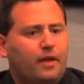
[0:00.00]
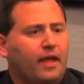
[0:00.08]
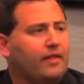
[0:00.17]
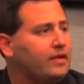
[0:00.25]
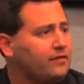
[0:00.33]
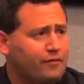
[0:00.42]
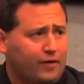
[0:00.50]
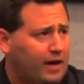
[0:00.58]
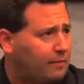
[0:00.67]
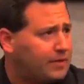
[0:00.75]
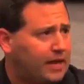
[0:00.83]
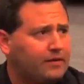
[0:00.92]
and the free
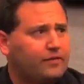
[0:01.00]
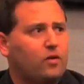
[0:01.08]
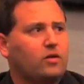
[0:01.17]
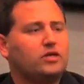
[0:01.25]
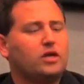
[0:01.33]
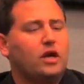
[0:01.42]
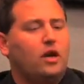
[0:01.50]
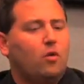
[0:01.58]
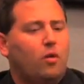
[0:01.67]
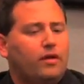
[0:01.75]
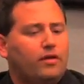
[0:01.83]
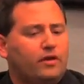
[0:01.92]
update, of course.
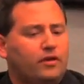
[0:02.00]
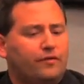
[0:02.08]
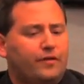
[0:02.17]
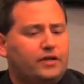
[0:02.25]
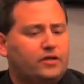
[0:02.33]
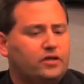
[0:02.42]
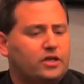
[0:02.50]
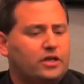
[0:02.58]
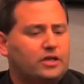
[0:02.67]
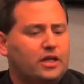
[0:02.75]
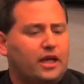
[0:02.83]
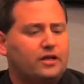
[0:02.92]
One of the new features in
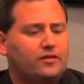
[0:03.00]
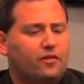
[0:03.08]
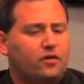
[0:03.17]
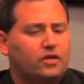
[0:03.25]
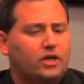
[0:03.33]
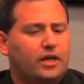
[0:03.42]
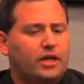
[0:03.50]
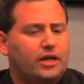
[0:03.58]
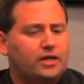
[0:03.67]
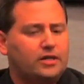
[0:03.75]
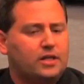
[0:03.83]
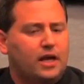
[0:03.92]
this latest version
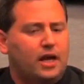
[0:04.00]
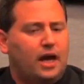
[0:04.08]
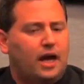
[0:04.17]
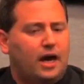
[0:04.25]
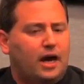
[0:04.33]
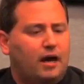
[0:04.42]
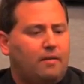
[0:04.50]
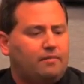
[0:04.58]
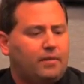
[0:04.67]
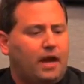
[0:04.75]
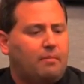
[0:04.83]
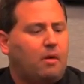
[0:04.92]
is
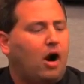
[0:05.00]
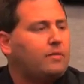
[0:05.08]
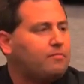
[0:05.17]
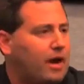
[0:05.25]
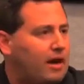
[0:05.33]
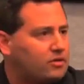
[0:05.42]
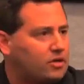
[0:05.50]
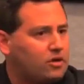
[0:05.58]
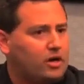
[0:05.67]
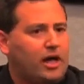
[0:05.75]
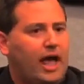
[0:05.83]
a mod browser.